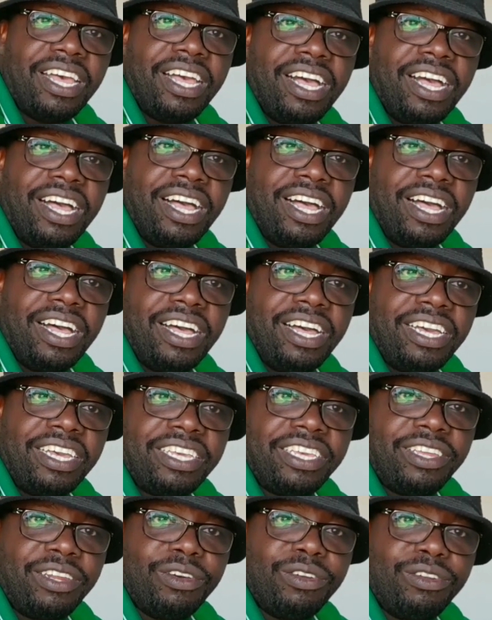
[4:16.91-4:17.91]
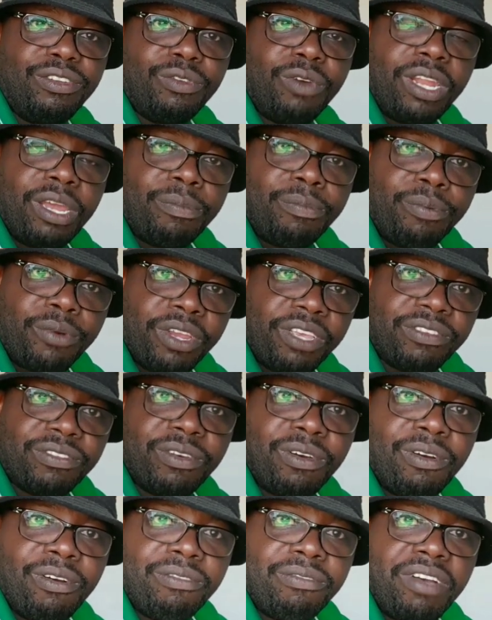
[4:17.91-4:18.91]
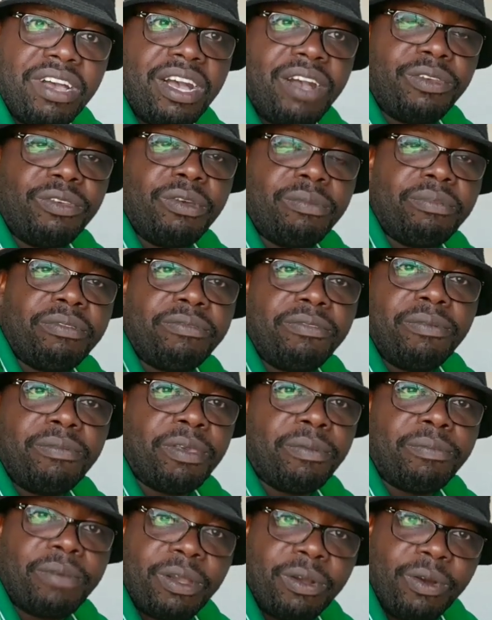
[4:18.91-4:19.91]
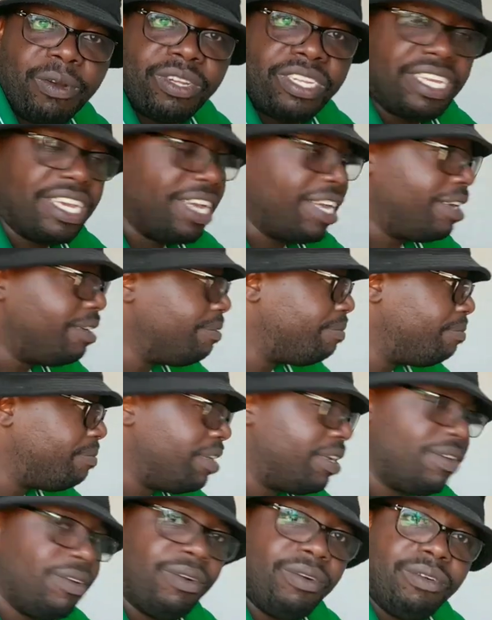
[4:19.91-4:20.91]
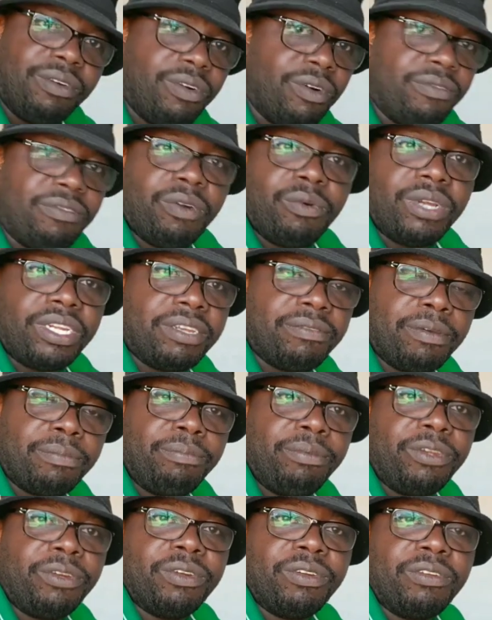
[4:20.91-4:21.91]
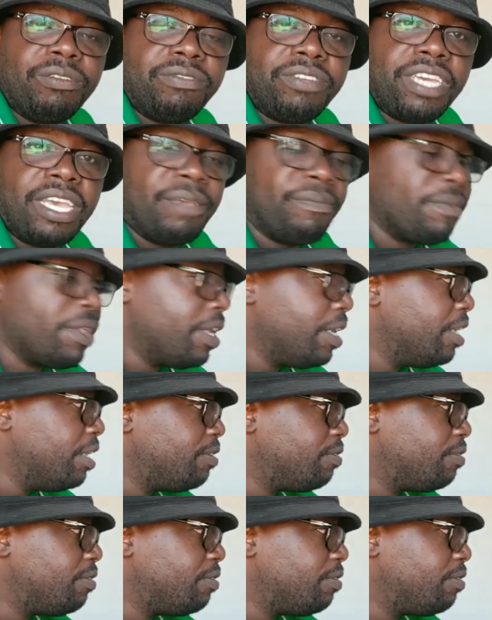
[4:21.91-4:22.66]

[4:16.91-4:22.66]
do an appraisal of how you're performing per quarter or over whatever period of time.